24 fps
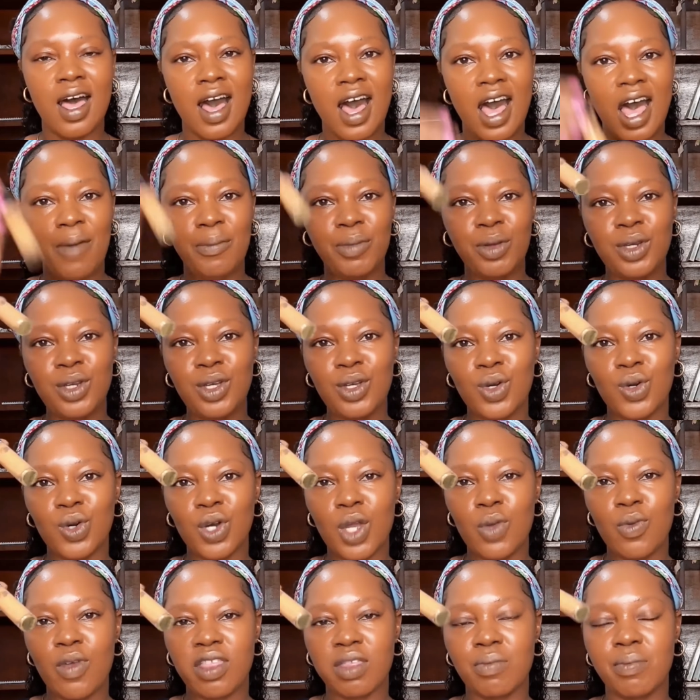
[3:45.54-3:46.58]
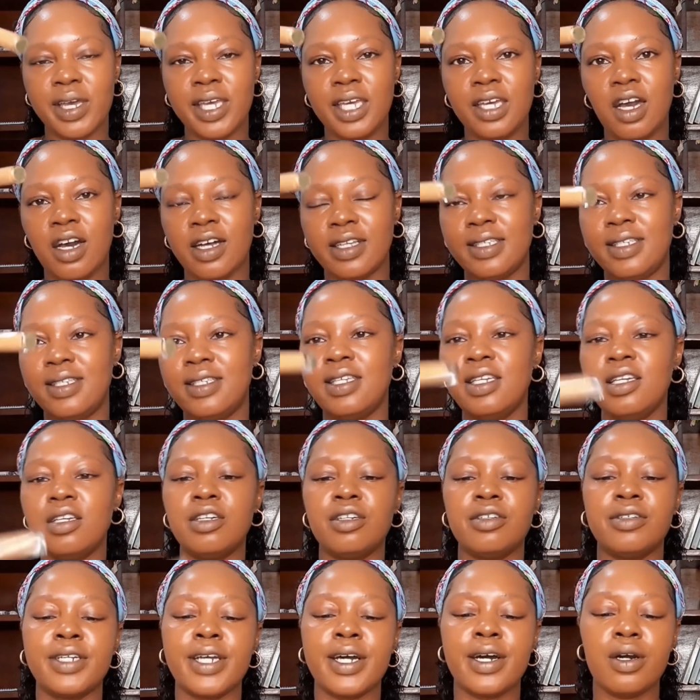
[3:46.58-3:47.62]
I'm going to go in with my
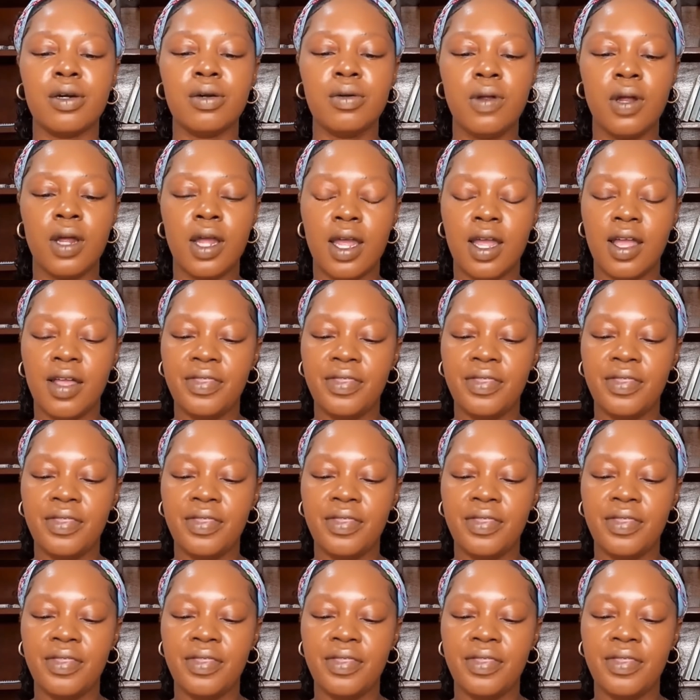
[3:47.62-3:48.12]
concealer now.